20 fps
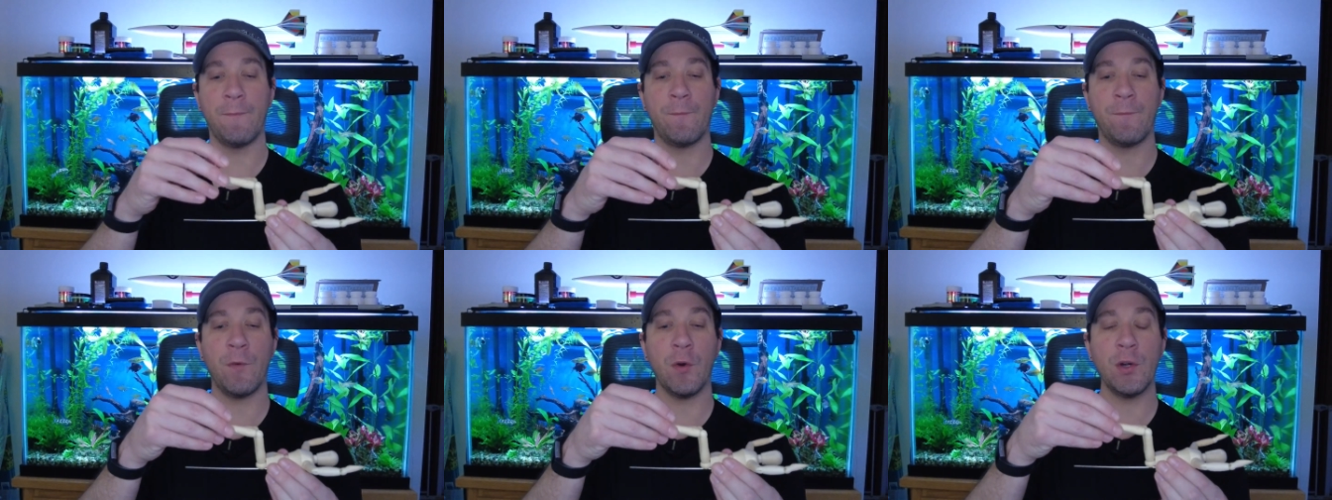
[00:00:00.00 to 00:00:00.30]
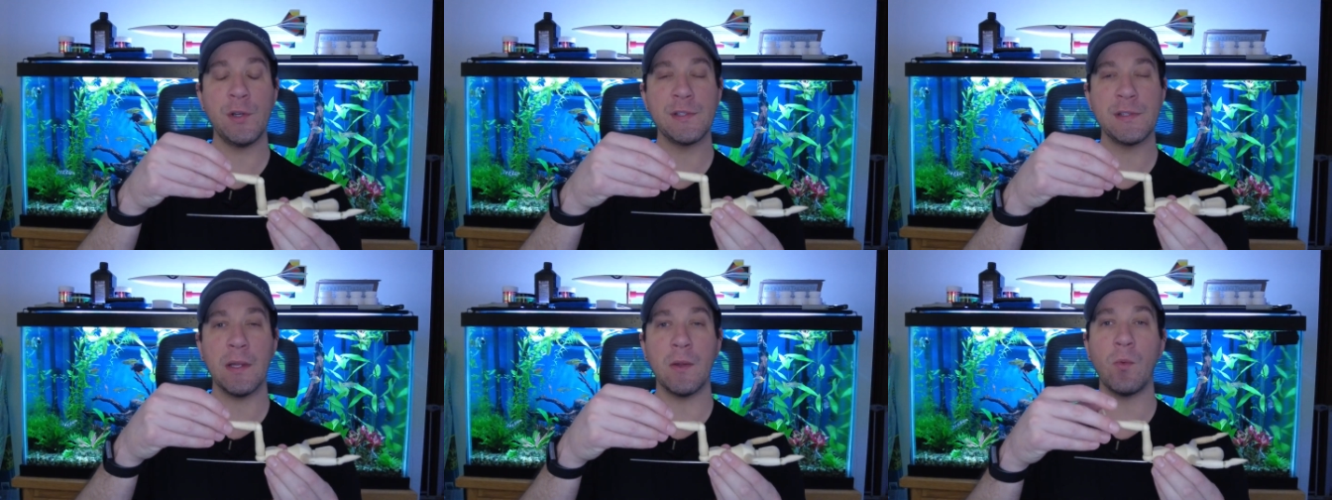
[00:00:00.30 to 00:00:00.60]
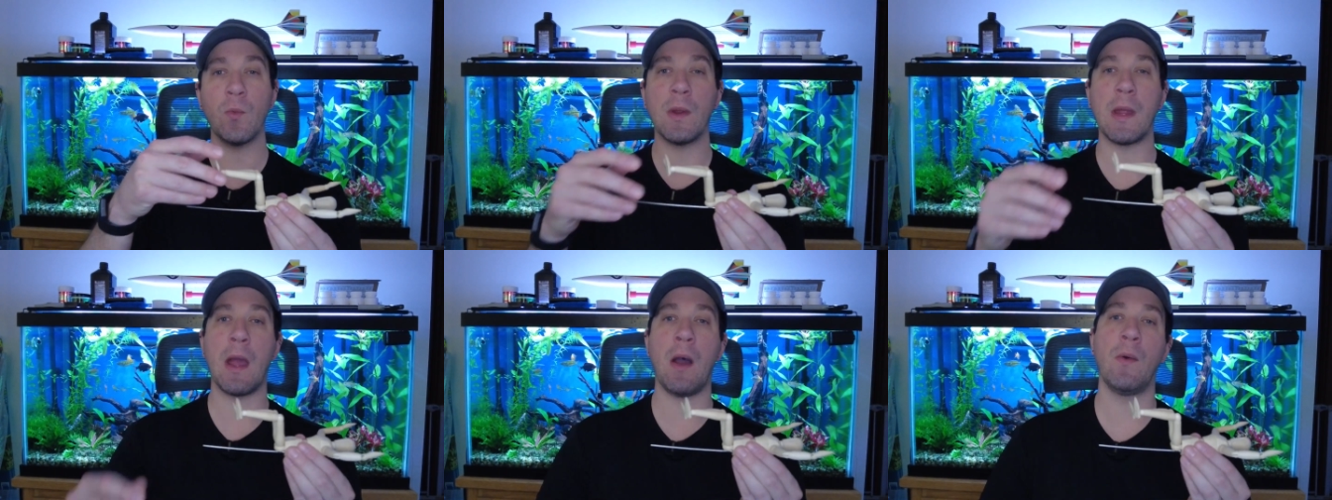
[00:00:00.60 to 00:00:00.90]
first
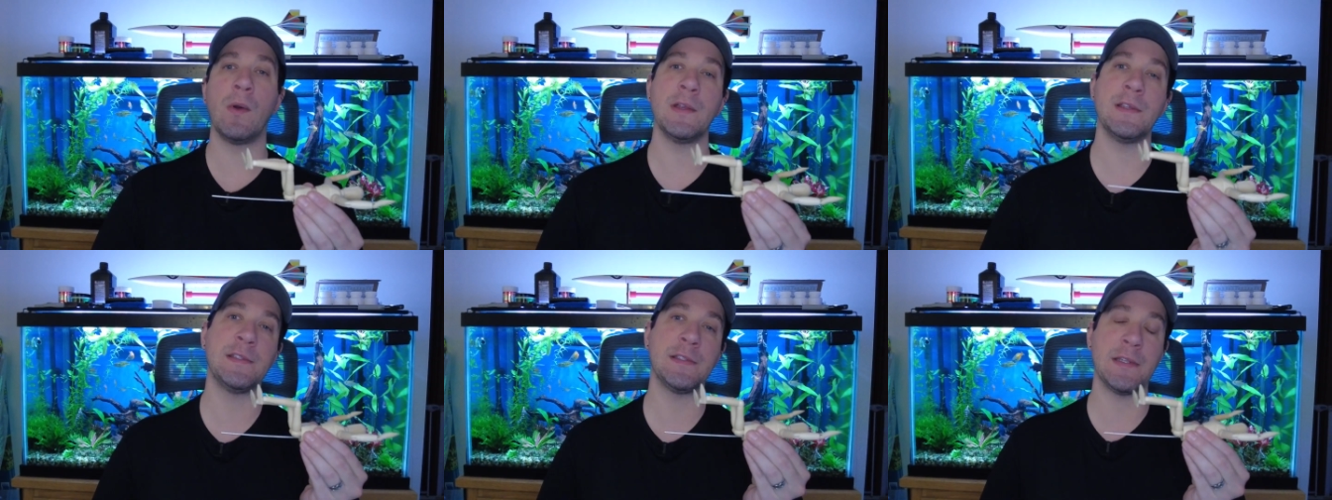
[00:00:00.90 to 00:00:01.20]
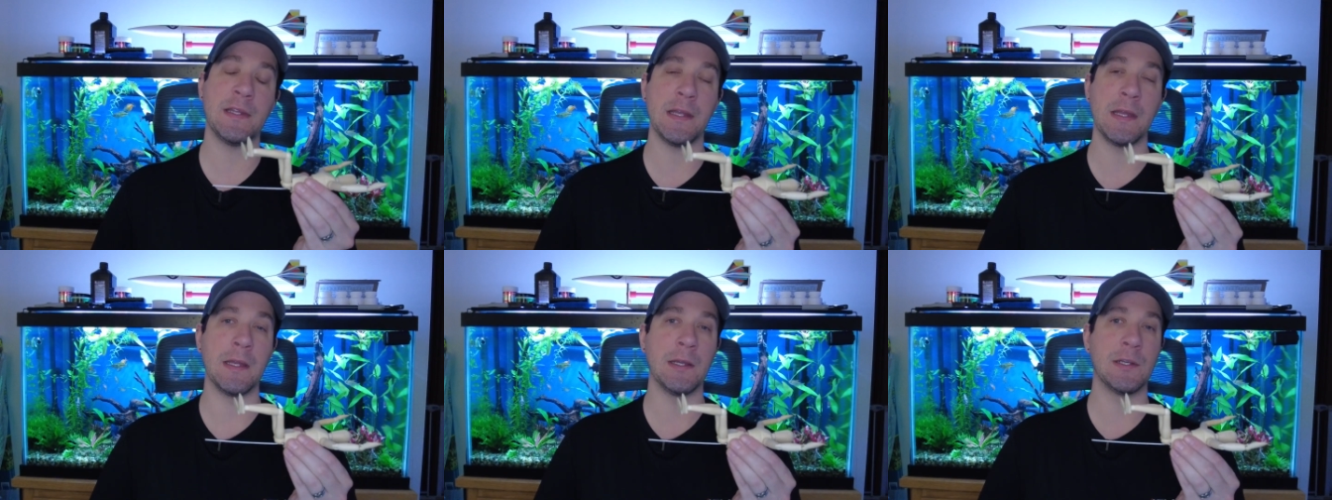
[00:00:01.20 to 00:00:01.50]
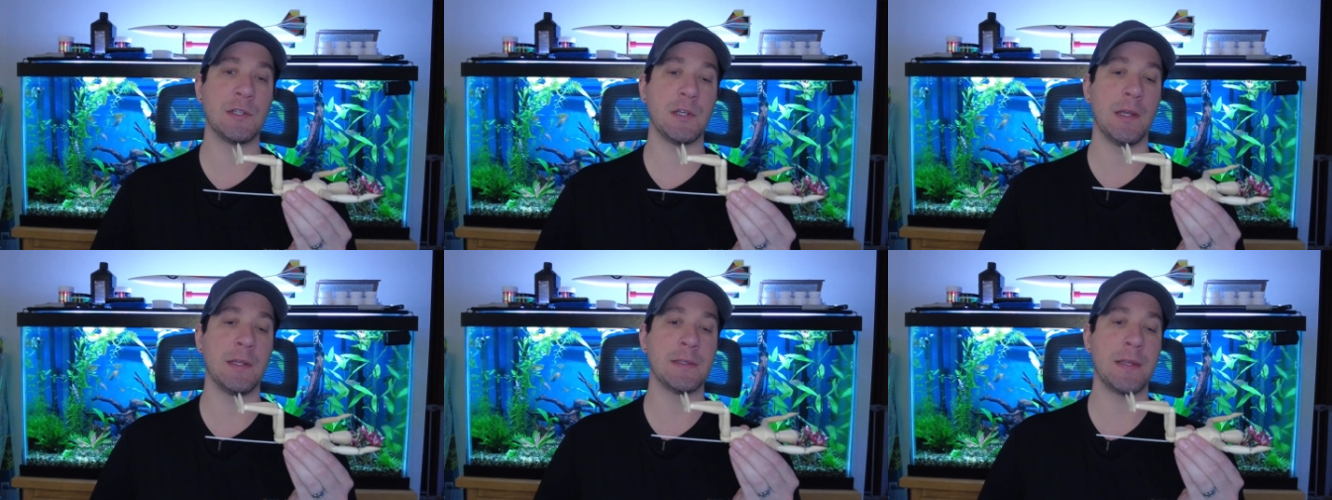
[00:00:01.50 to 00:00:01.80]
thing we always
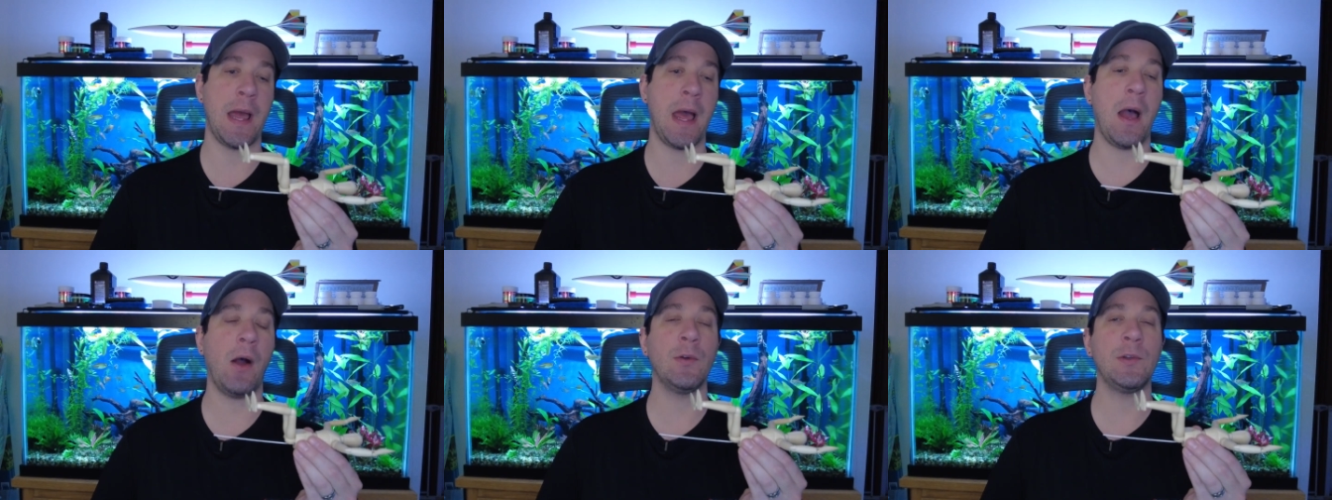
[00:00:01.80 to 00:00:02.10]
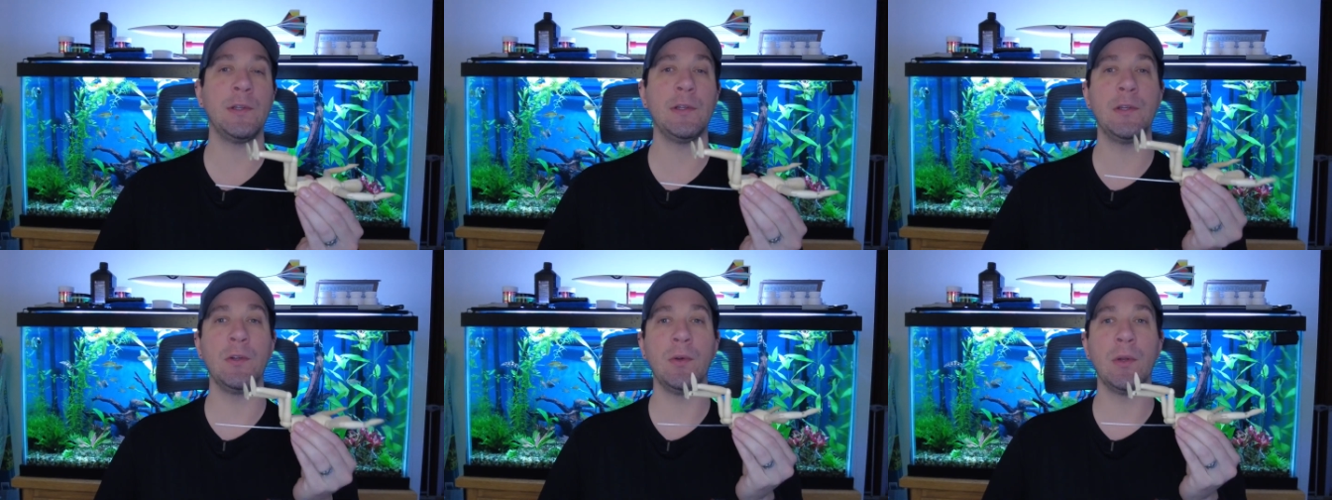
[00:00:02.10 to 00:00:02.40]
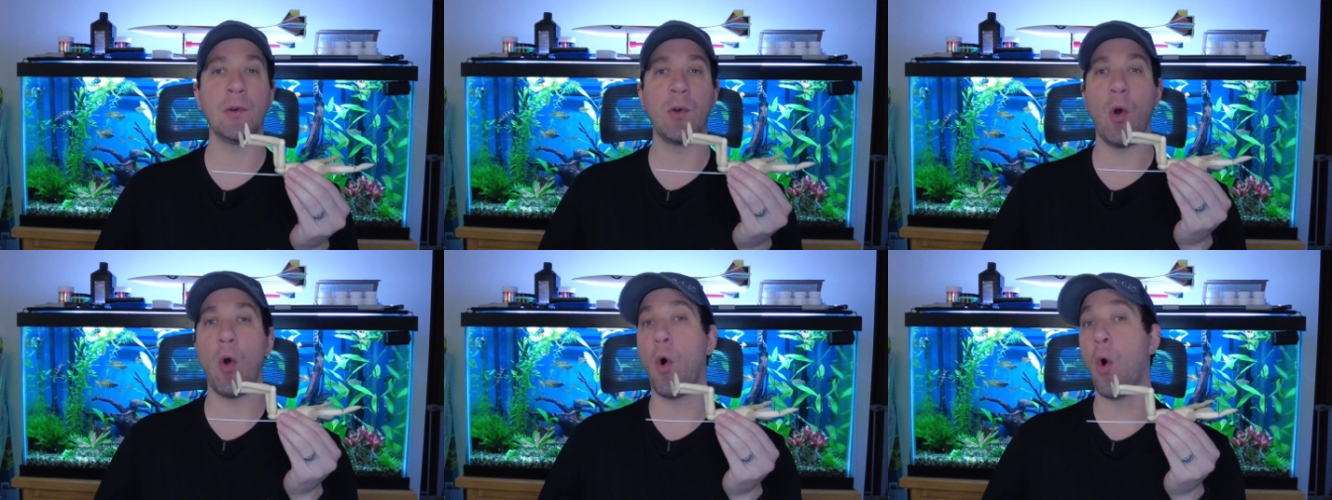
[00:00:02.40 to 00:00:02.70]
teach is how to do an